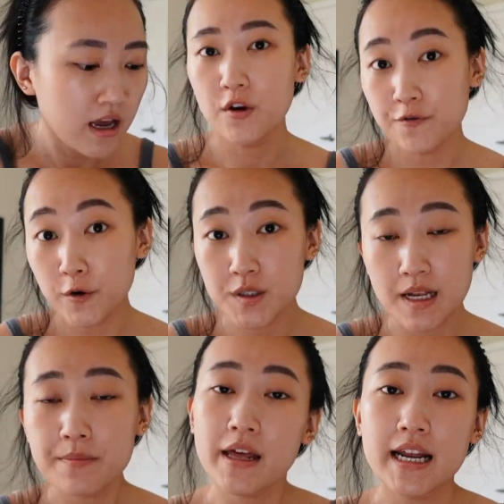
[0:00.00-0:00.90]
The first
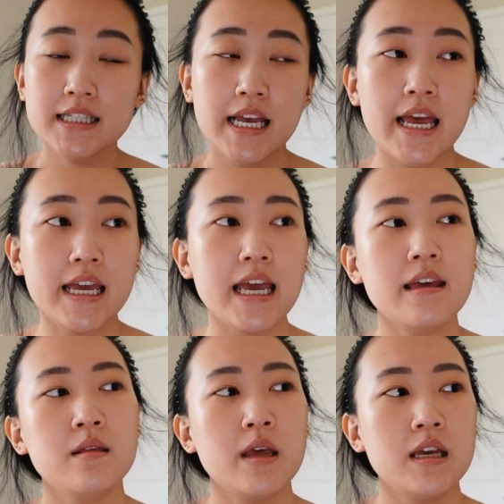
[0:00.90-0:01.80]
step that I take
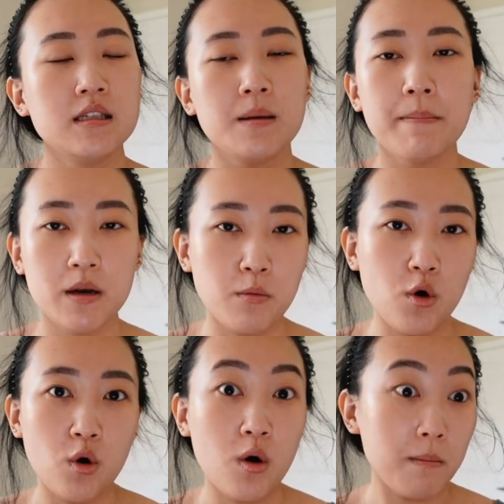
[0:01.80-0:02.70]
in this
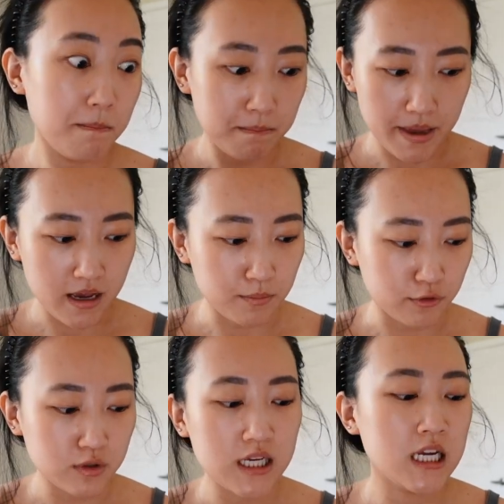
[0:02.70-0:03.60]
minimal makeup
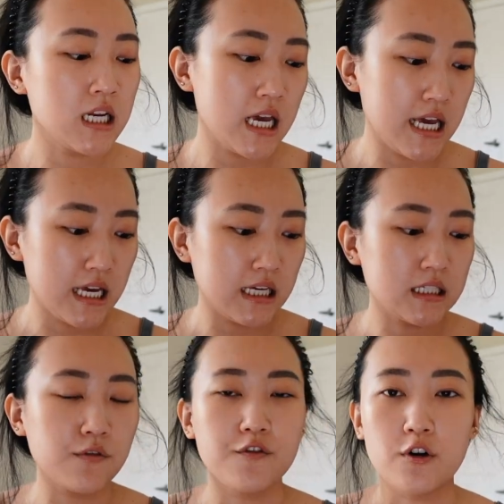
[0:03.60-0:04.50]
routine
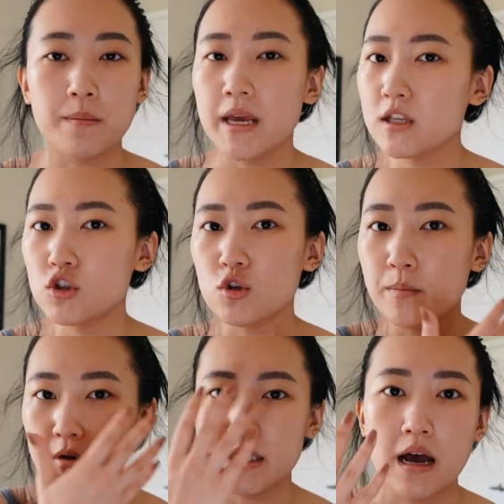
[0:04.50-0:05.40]
is for me to
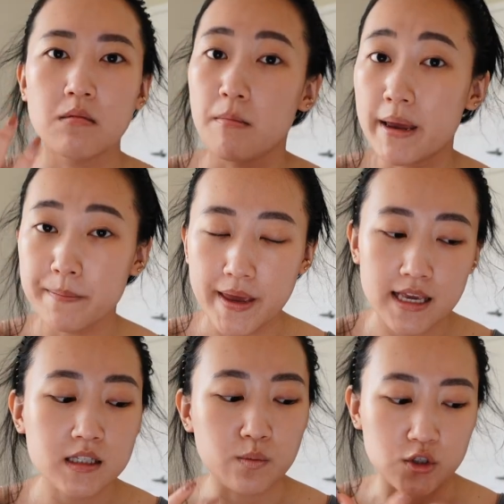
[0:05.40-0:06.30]
put down my
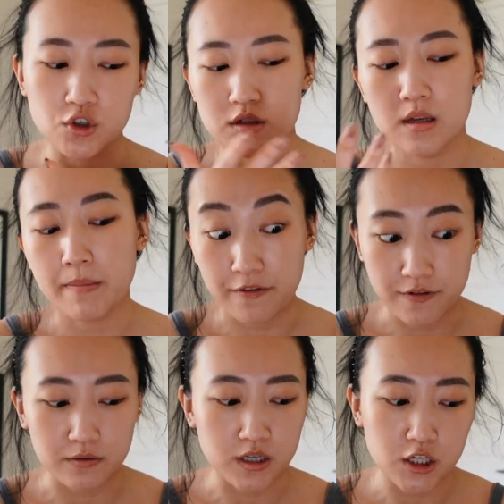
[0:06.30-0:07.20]
base, which is my
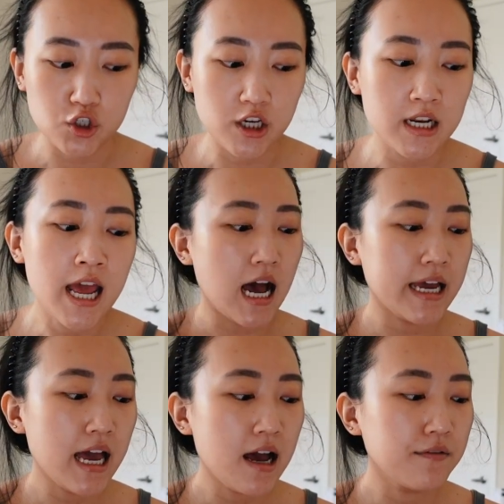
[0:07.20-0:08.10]
foundation. I
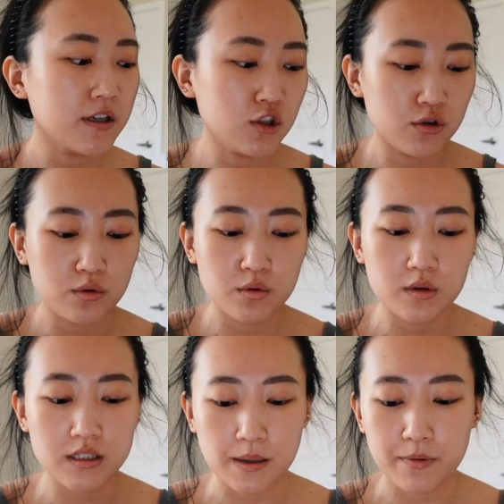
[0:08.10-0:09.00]
have
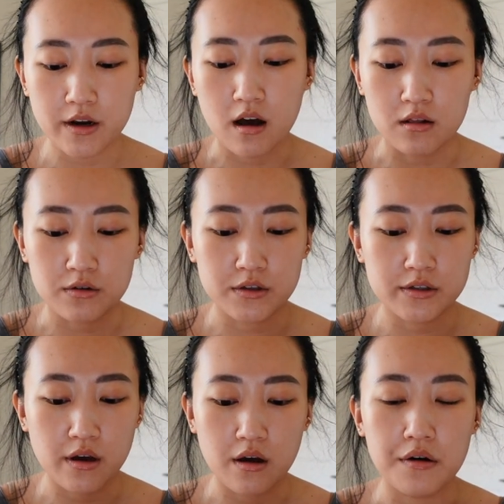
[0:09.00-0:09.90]
two separate
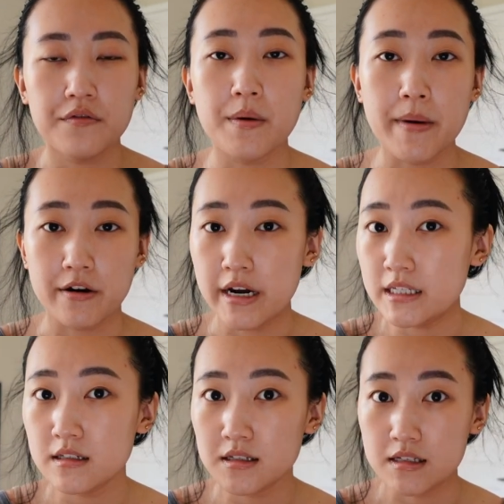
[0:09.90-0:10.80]
colors of the
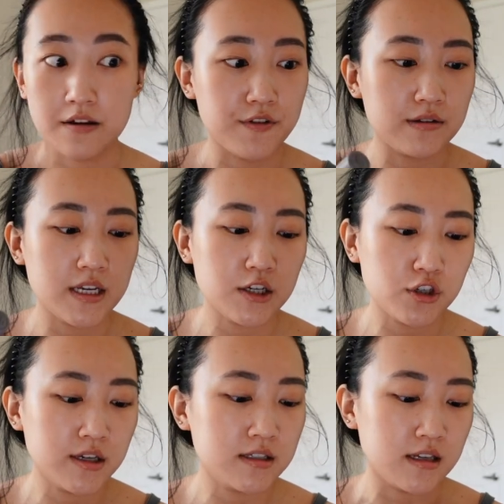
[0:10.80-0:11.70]
Merit stick
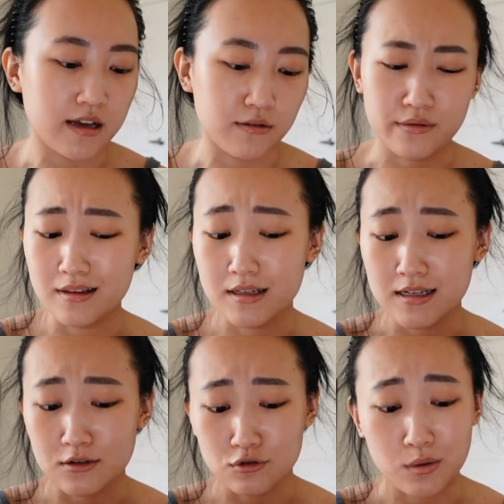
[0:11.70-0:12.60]
foundations. I don't think that's
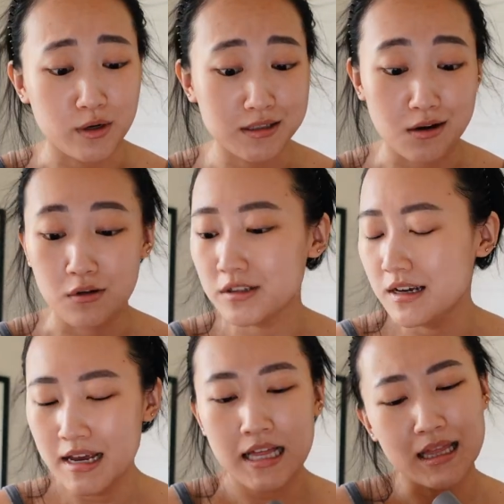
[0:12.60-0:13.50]
actually what it's called.
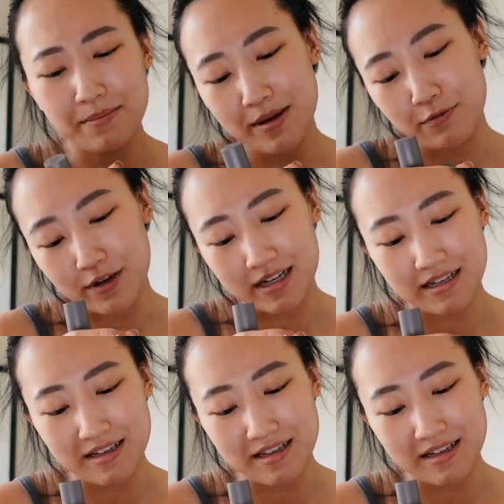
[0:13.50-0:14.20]
Let me read it.